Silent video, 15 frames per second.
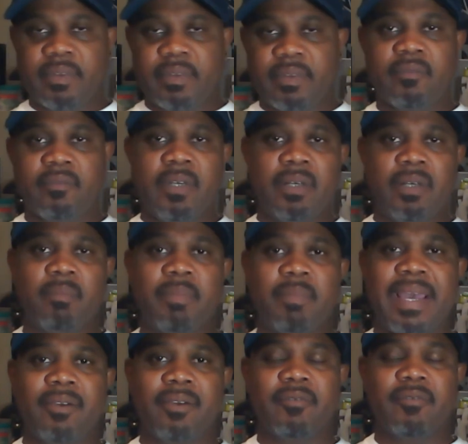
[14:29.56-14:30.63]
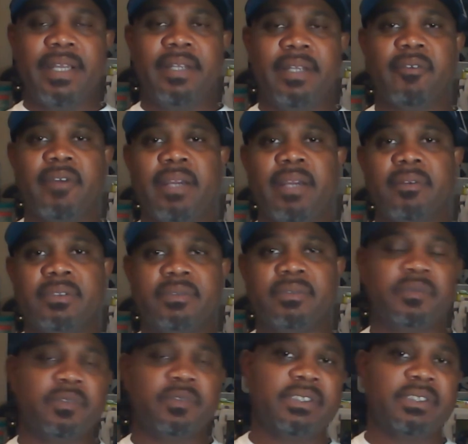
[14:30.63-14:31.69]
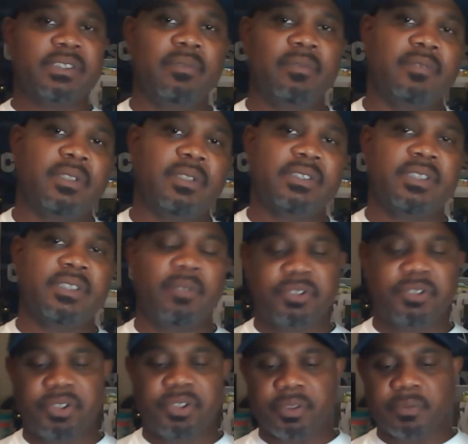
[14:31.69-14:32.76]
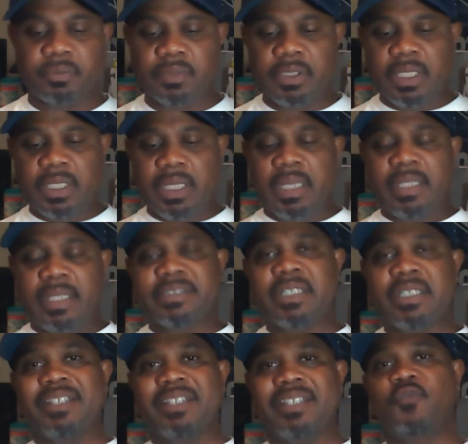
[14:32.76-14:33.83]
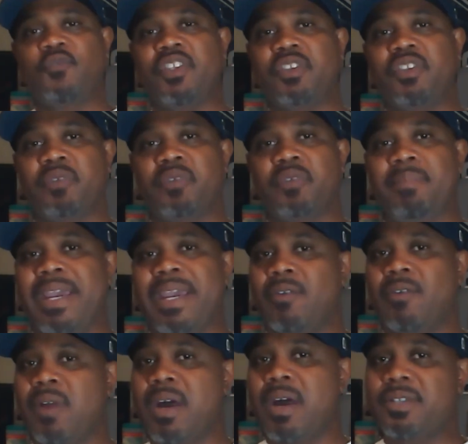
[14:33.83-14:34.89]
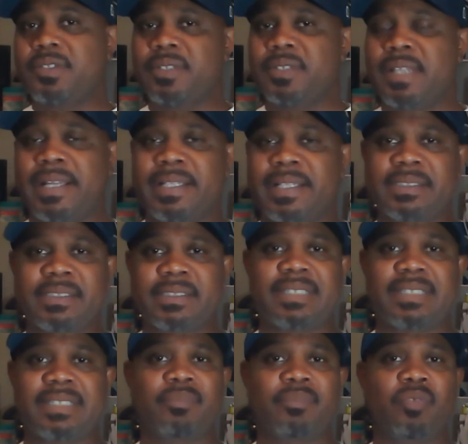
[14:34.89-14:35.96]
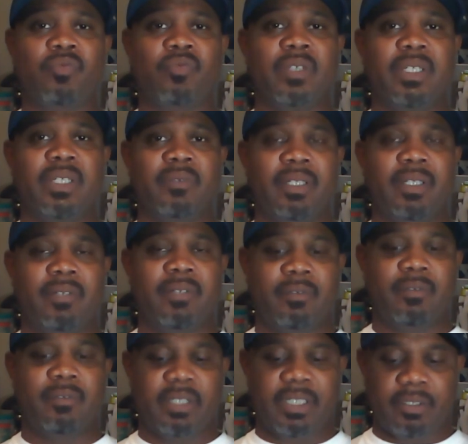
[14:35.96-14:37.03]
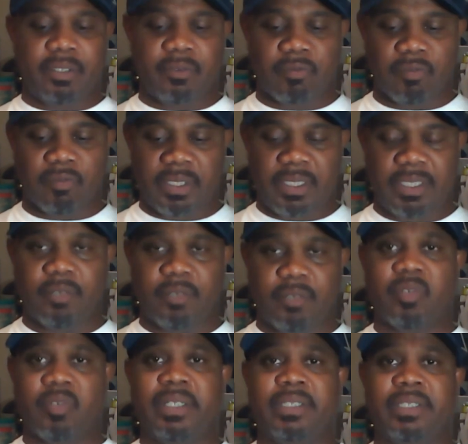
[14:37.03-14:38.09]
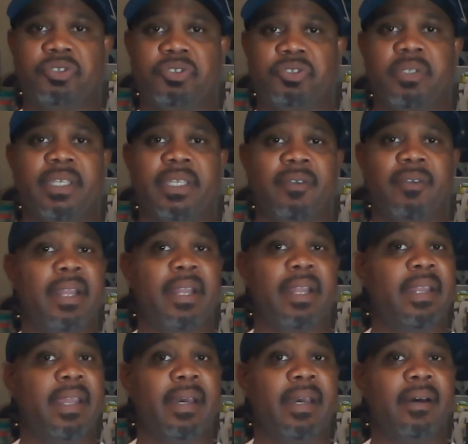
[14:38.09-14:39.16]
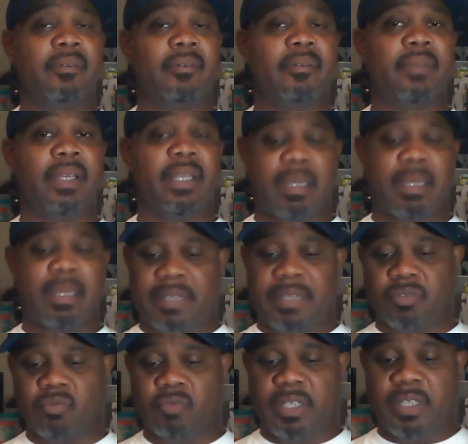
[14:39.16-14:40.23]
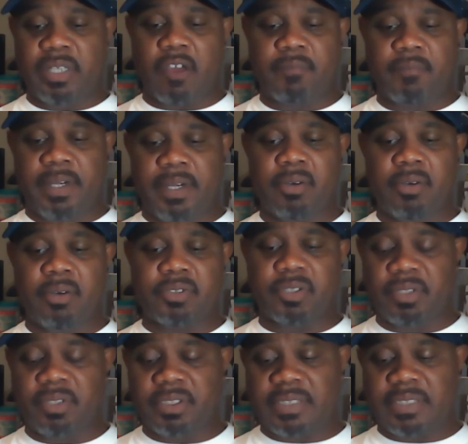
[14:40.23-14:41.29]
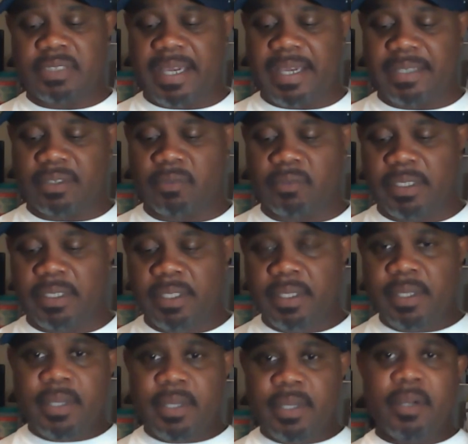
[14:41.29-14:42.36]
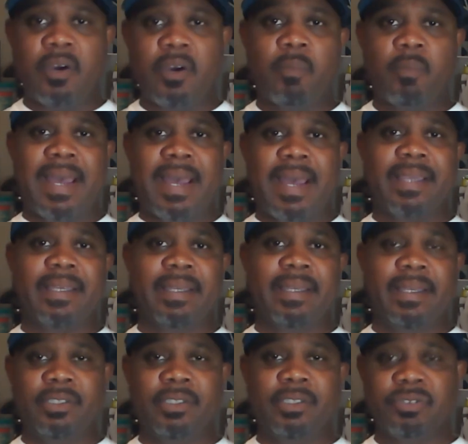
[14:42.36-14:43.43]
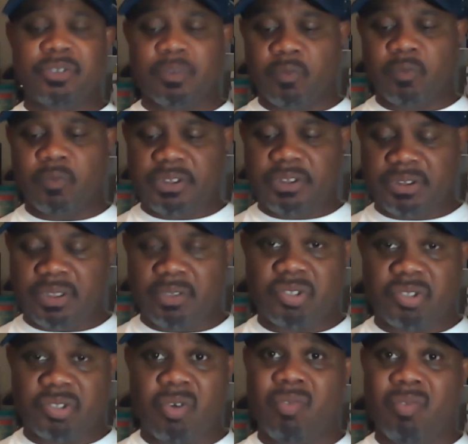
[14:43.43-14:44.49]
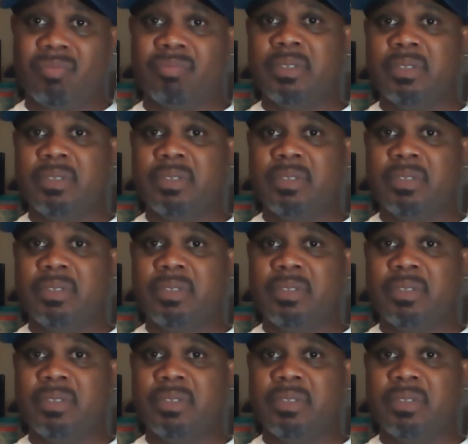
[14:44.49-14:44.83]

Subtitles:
welcome back, Randy Gregory. We'll see what you do. Let's talk about this 53-man roster. Now, this is something really, really, really, really, really, really tricky right now. And I'm going to have to read off my notes on this because I had to really go back and do some research on